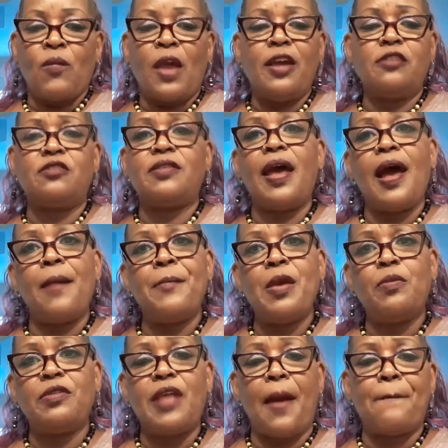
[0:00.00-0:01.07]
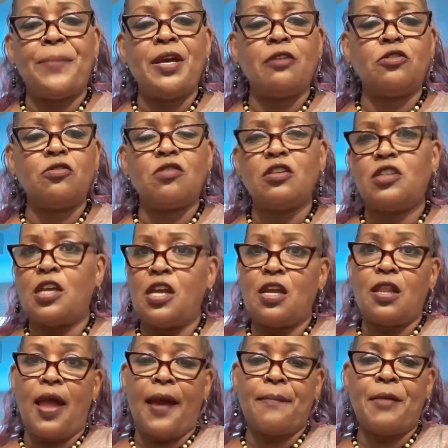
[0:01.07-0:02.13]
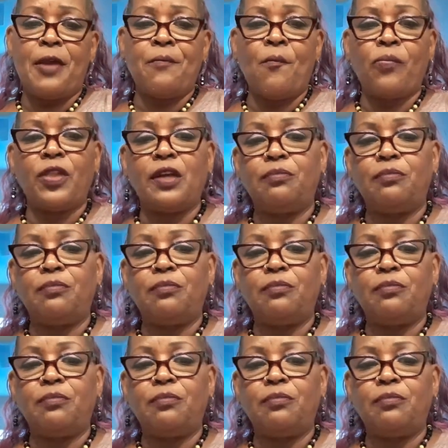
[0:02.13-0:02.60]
He stabbed me with that pencil because he didn't like me.